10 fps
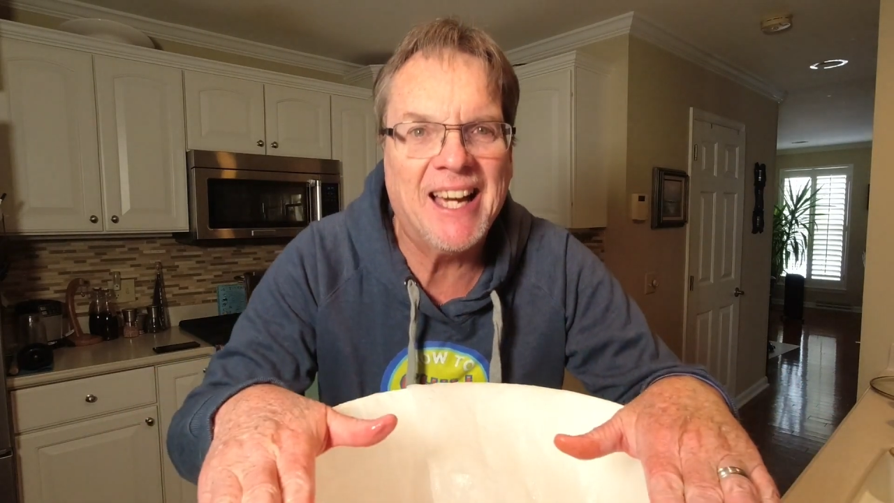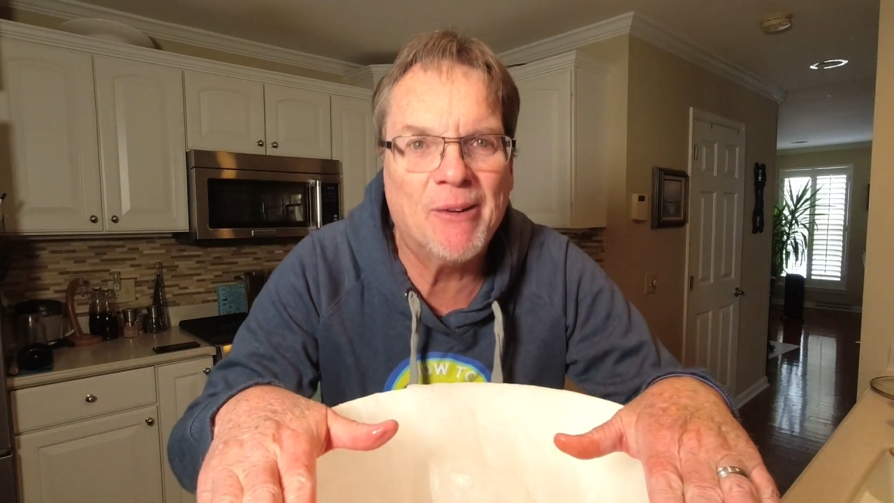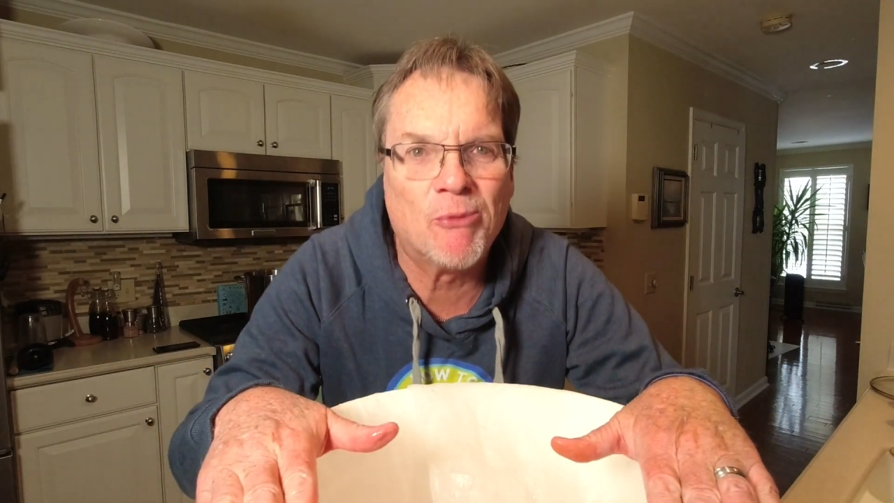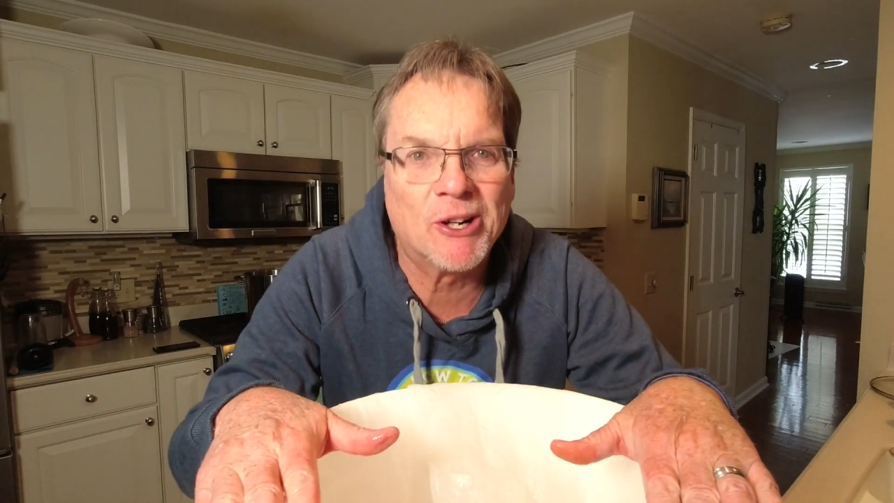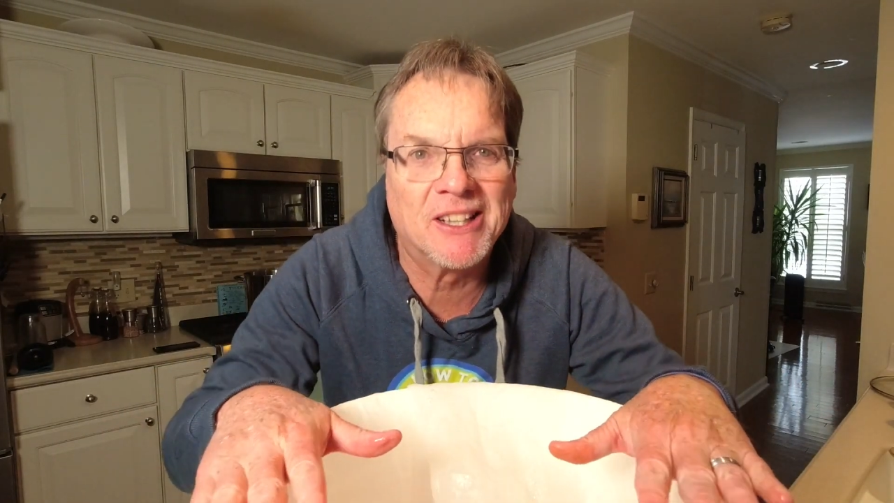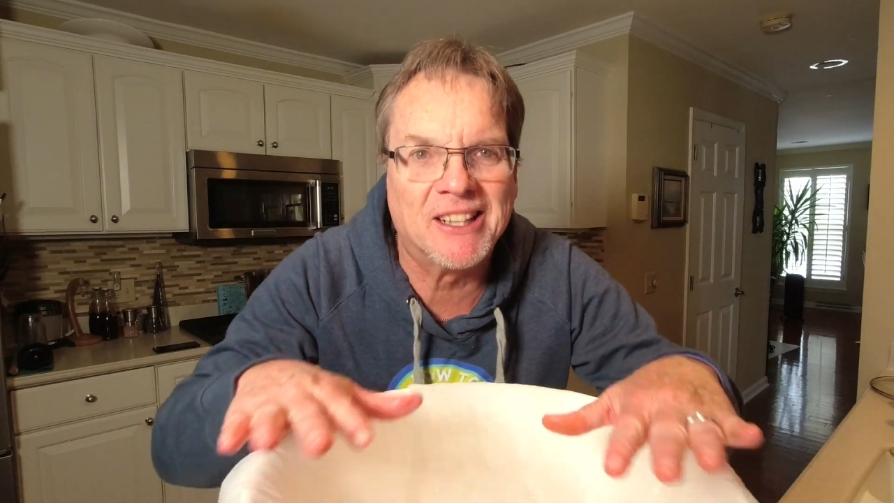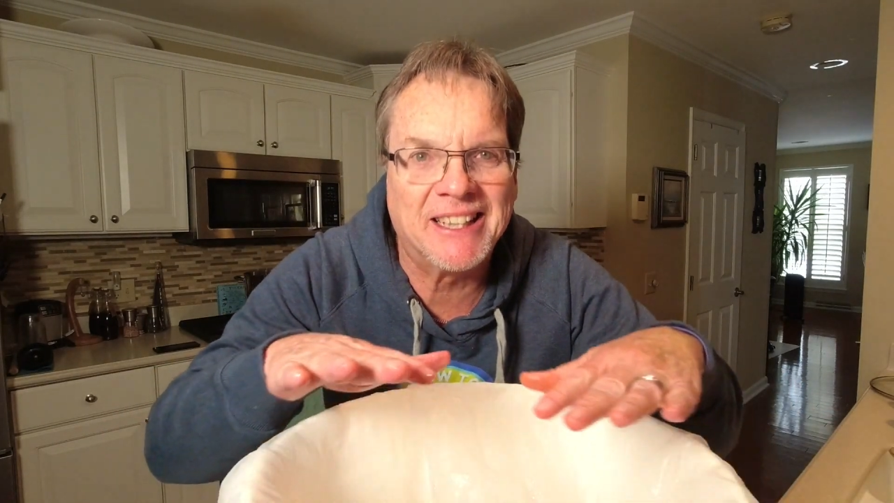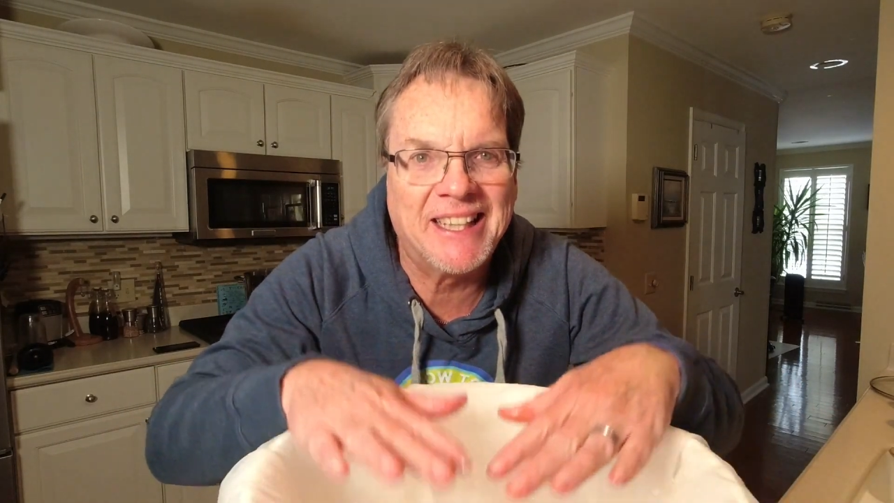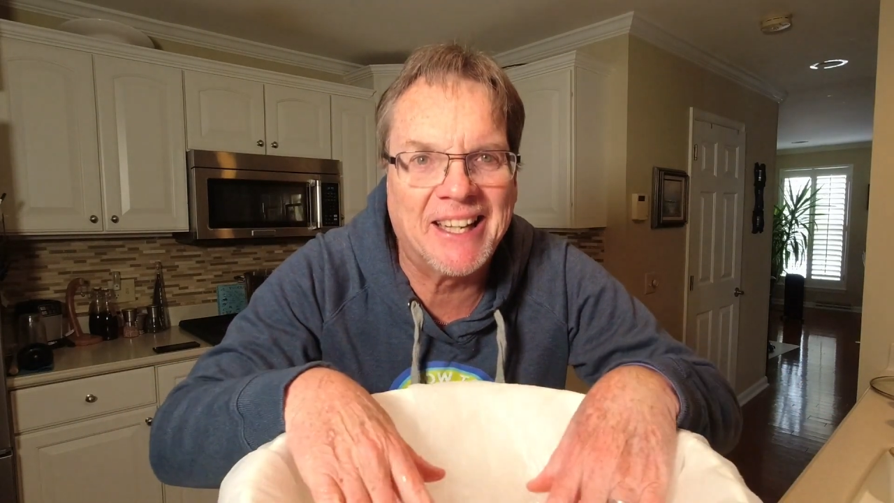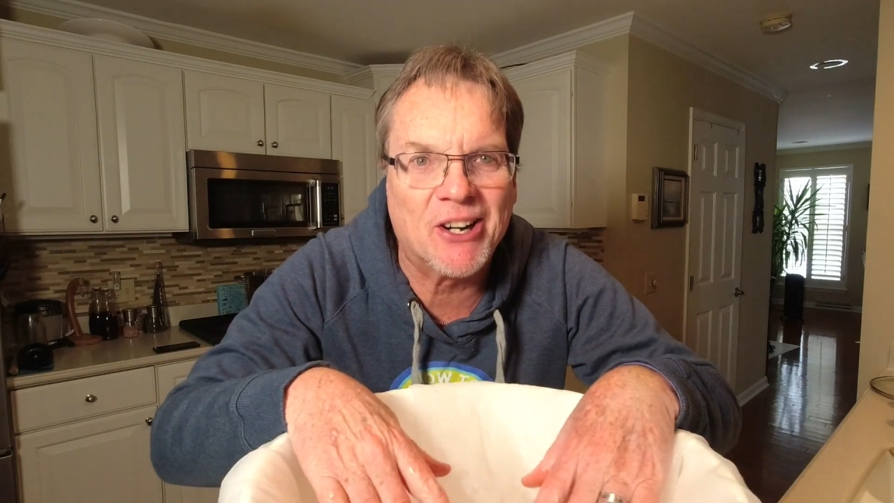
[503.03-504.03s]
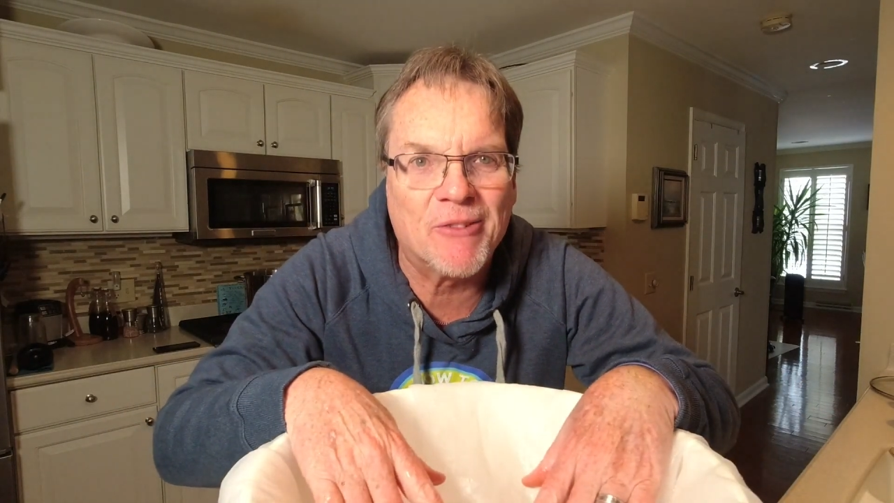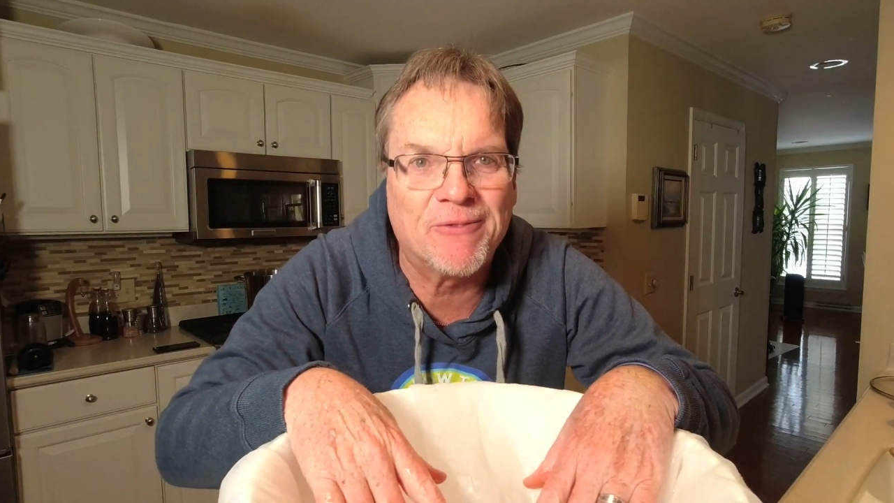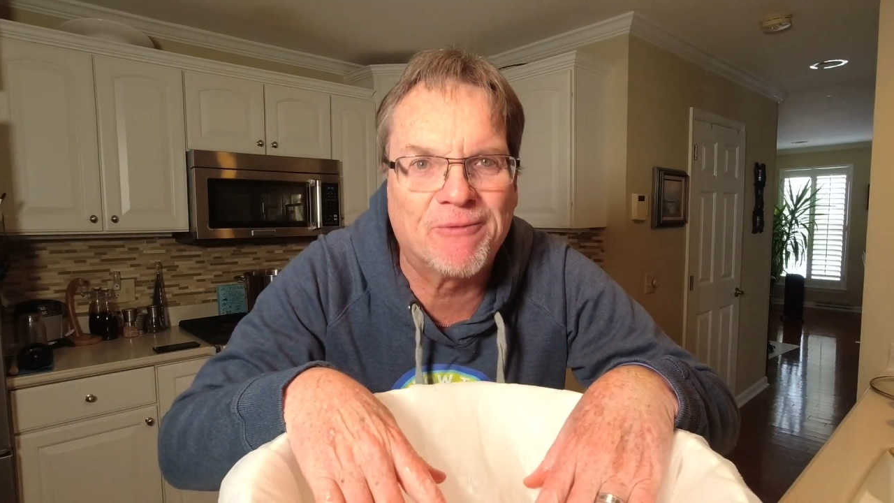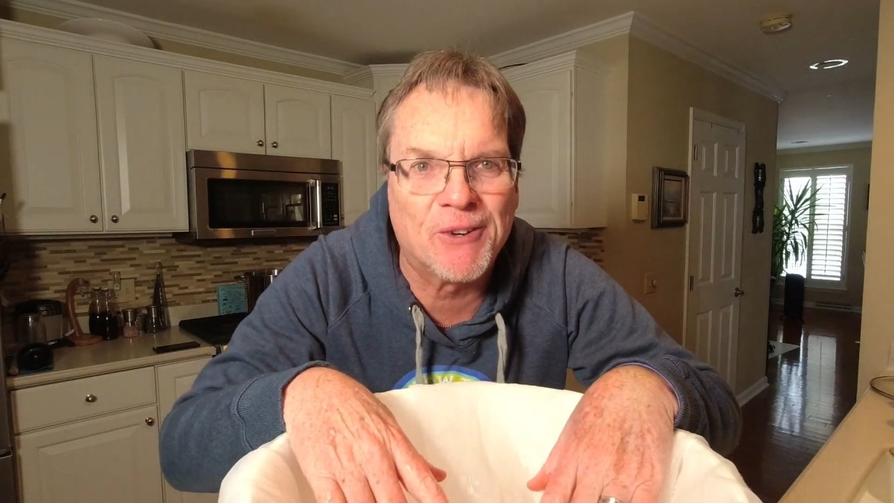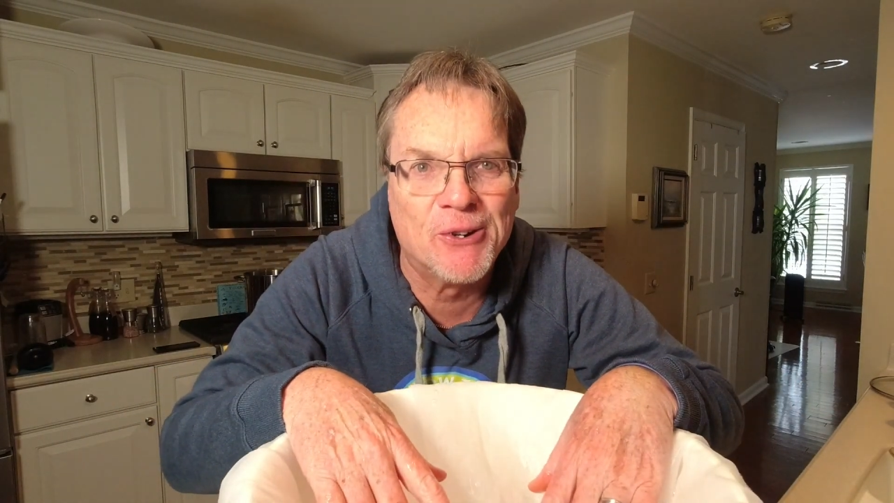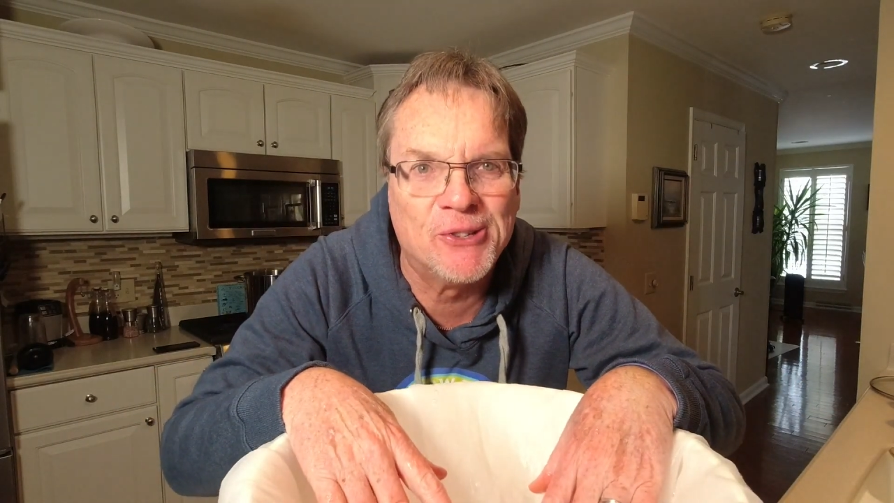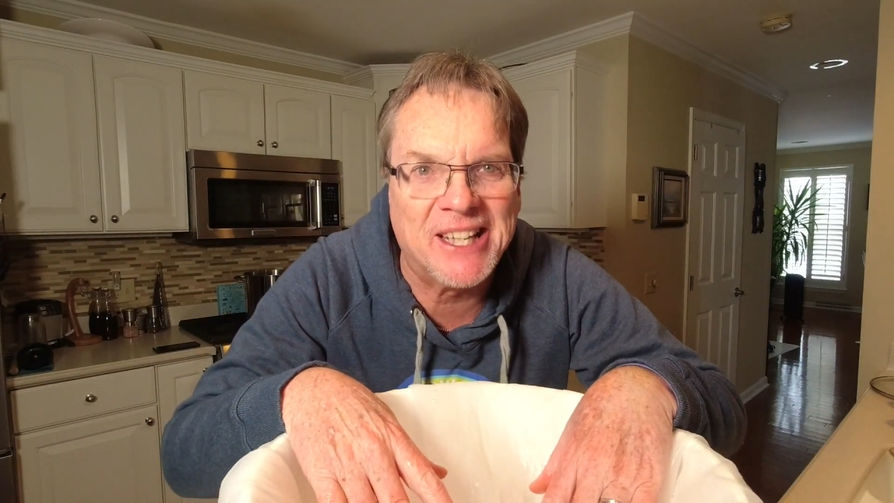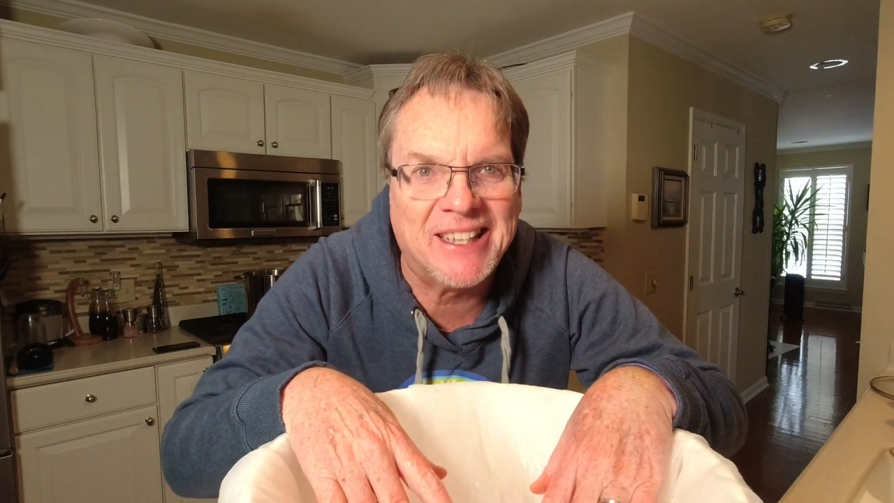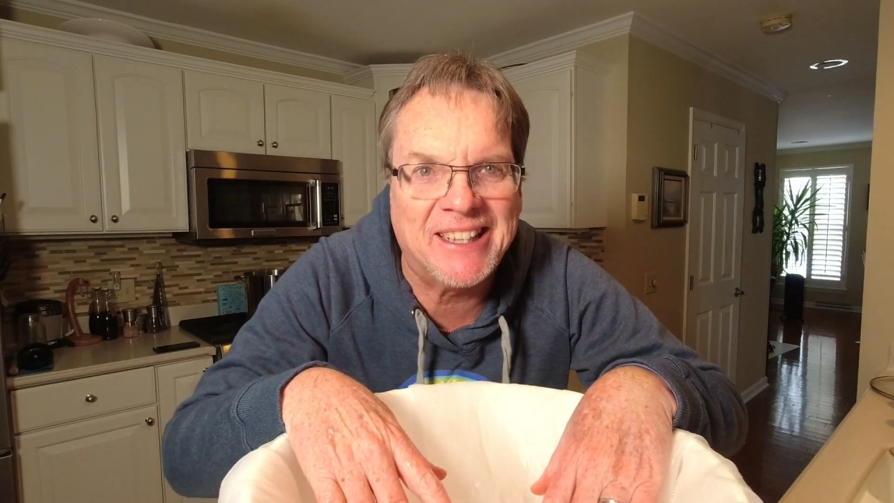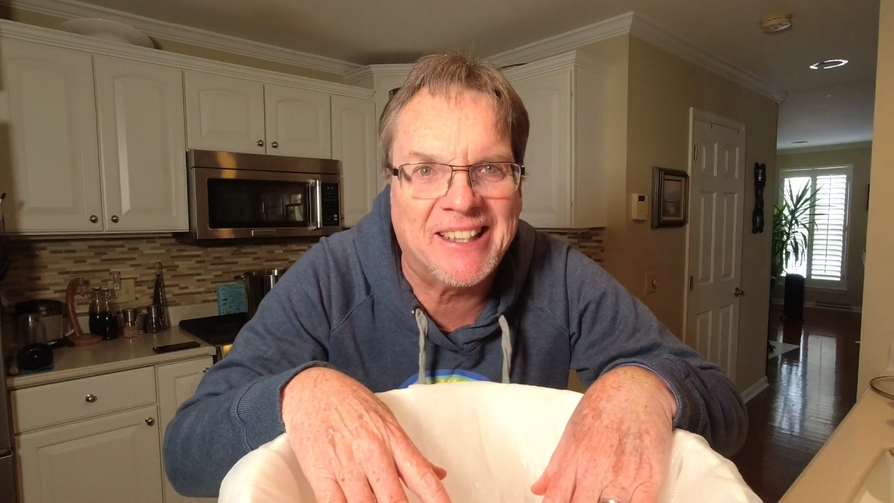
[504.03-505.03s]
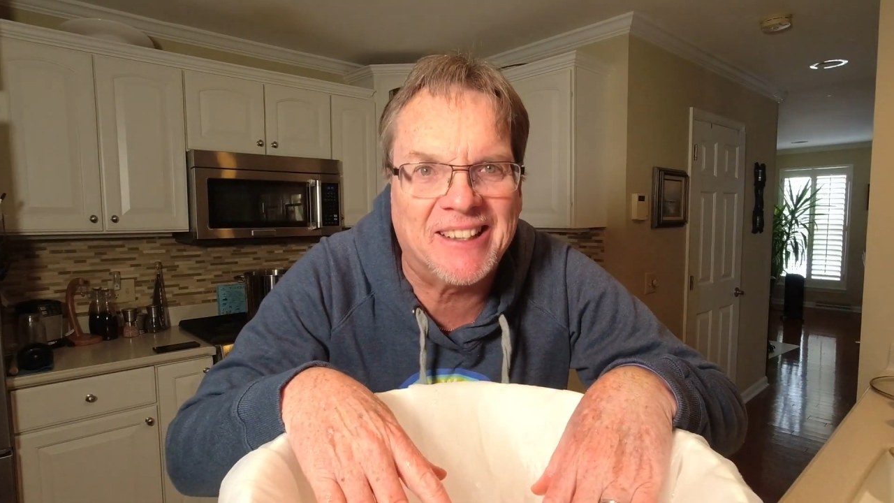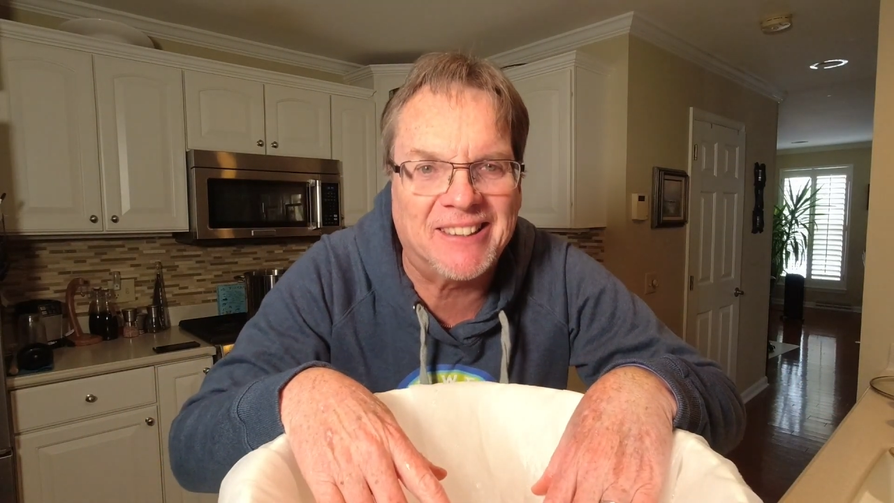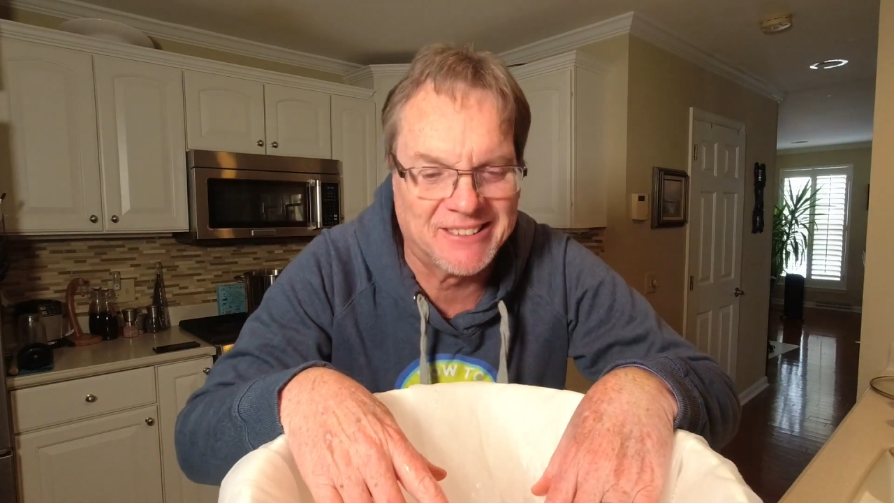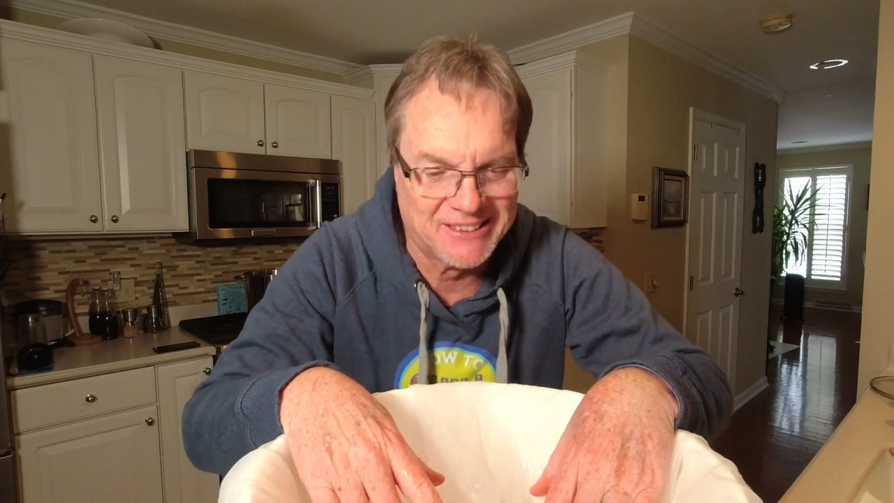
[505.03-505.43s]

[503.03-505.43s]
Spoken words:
and we're gonna get our fruit in here.